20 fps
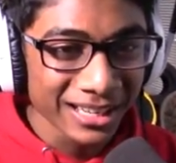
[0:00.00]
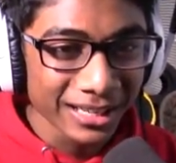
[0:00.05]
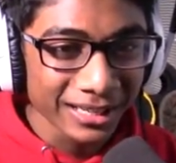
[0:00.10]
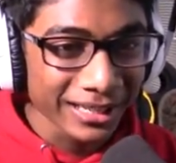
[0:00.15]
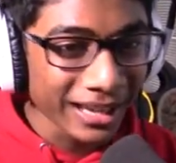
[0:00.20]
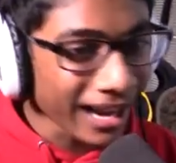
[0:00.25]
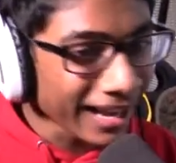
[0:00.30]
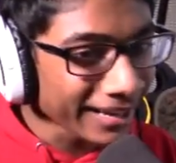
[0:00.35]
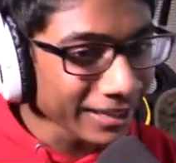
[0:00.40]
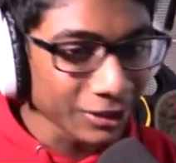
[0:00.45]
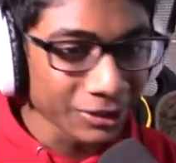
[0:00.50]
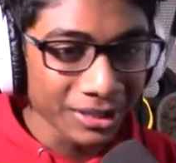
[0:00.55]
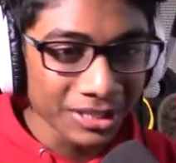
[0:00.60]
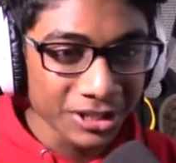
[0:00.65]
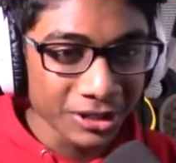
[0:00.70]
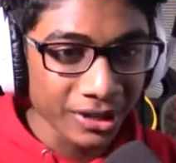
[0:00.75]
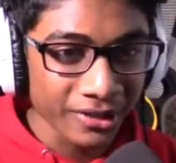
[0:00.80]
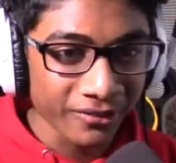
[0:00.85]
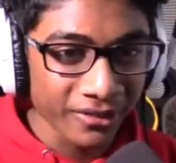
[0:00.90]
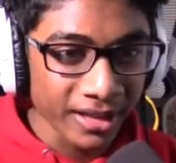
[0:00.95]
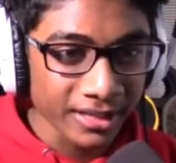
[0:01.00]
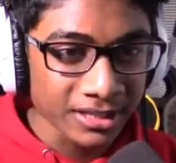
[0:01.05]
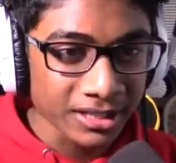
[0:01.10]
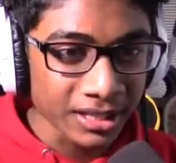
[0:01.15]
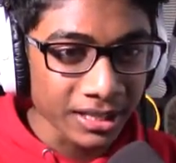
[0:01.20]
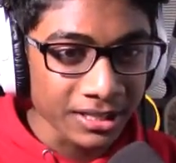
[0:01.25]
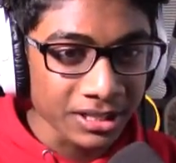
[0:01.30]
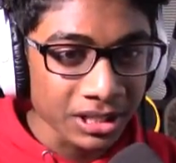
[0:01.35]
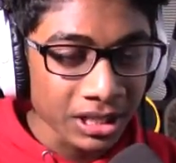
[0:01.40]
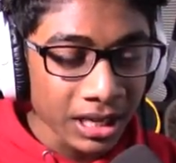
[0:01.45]
Gotta increase your
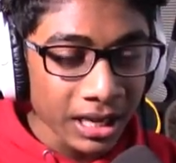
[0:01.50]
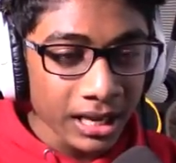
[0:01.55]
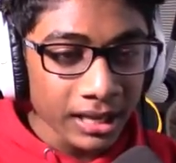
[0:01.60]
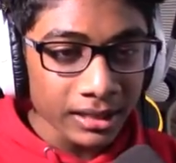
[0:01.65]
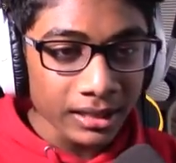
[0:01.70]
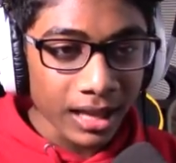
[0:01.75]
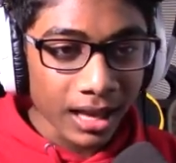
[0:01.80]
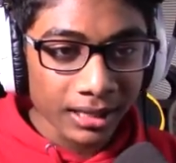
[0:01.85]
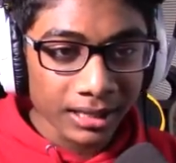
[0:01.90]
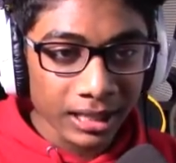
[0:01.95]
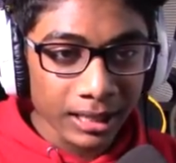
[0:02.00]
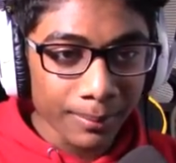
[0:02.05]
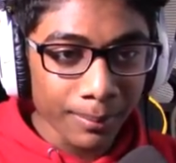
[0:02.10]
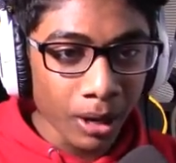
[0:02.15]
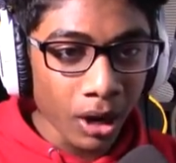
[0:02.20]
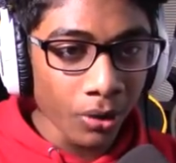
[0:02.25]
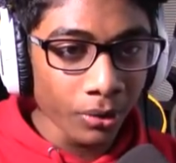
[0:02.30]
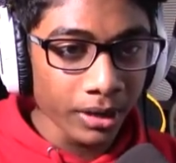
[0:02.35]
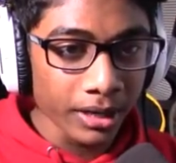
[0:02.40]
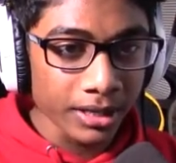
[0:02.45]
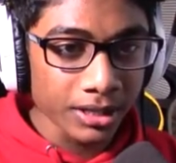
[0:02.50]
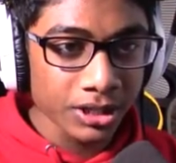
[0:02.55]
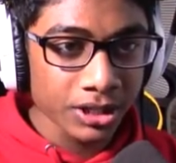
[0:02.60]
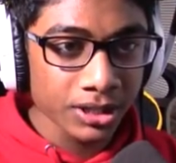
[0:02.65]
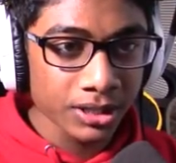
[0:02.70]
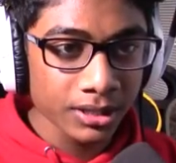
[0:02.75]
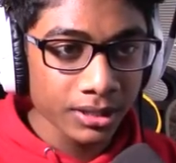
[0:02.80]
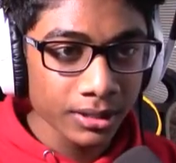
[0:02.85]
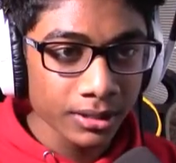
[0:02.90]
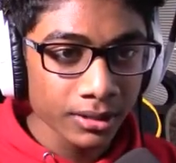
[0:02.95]
defenses. Lucky
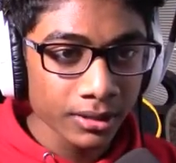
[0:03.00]
bonus.